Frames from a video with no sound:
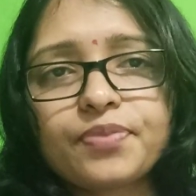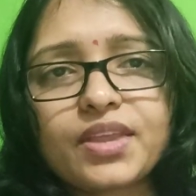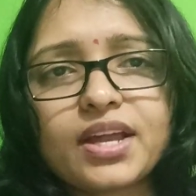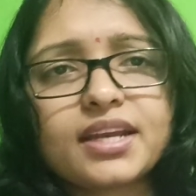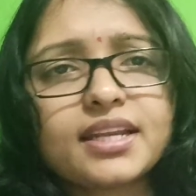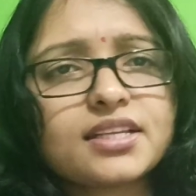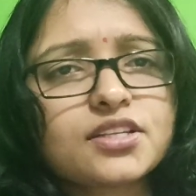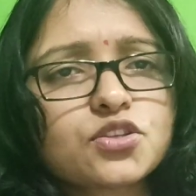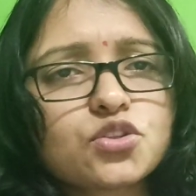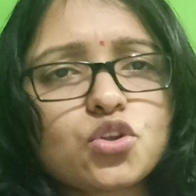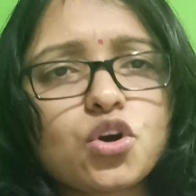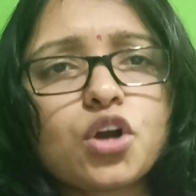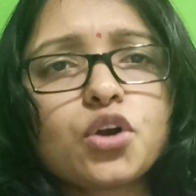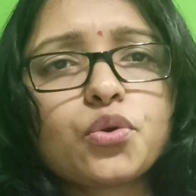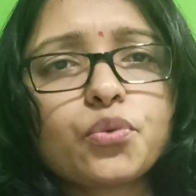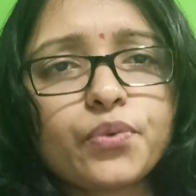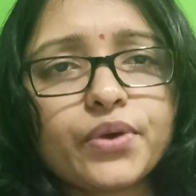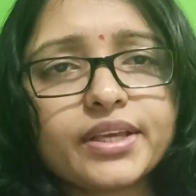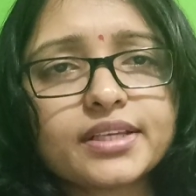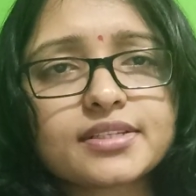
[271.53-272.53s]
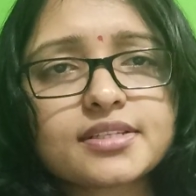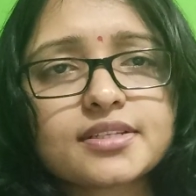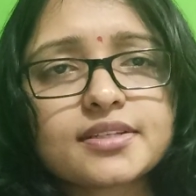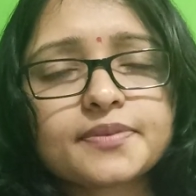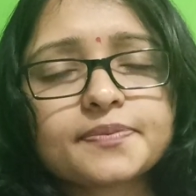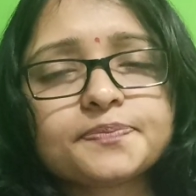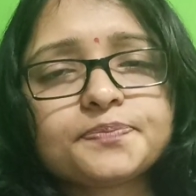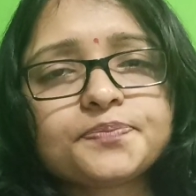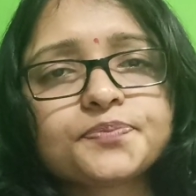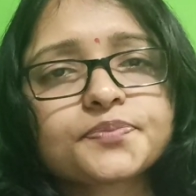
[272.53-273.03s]
That is not
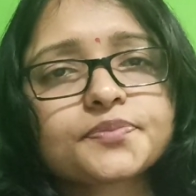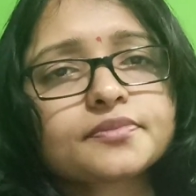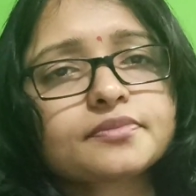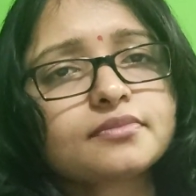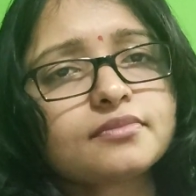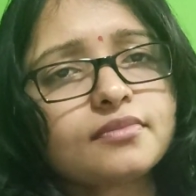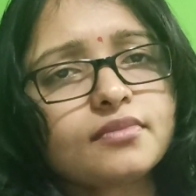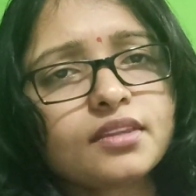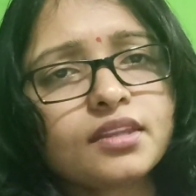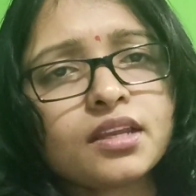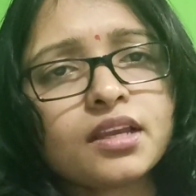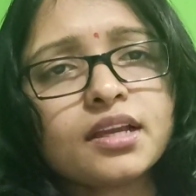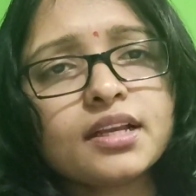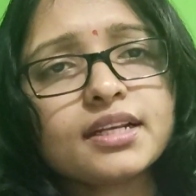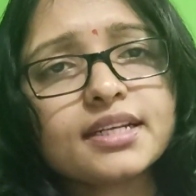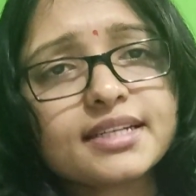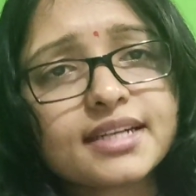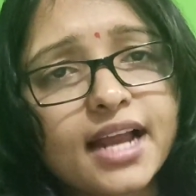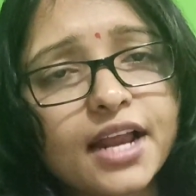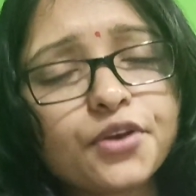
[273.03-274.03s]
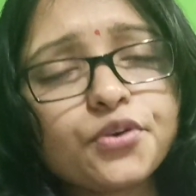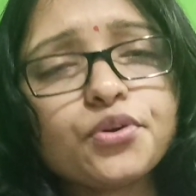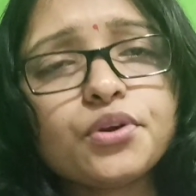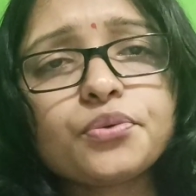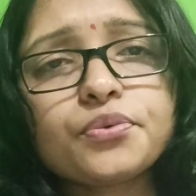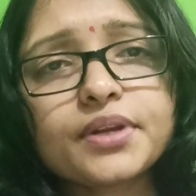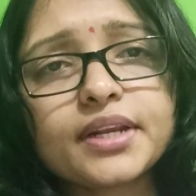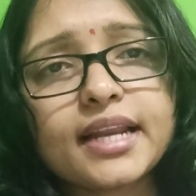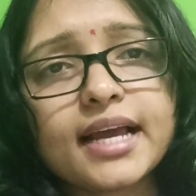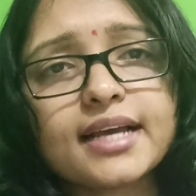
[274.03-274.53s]
waste. Try to
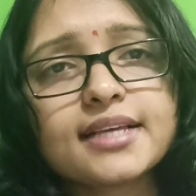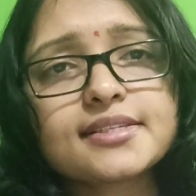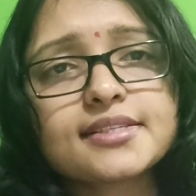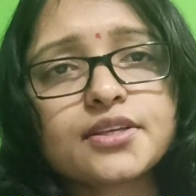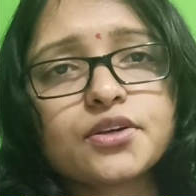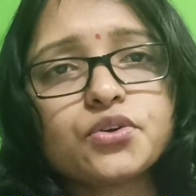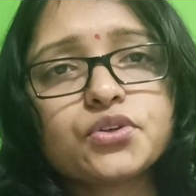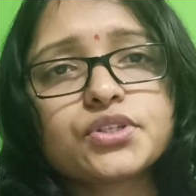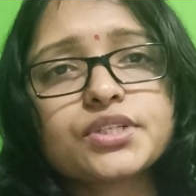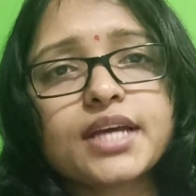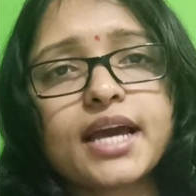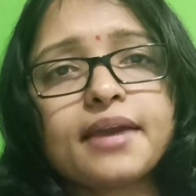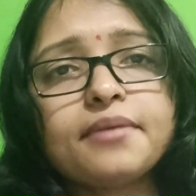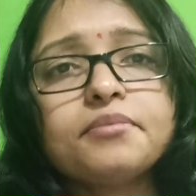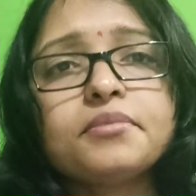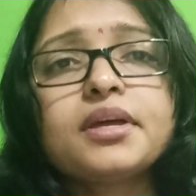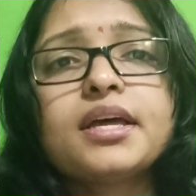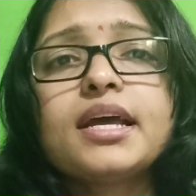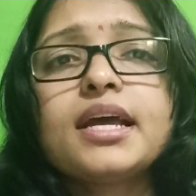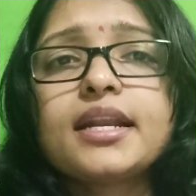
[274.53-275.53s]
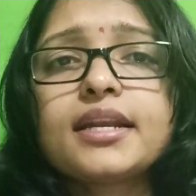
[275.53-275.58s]
utilize your time.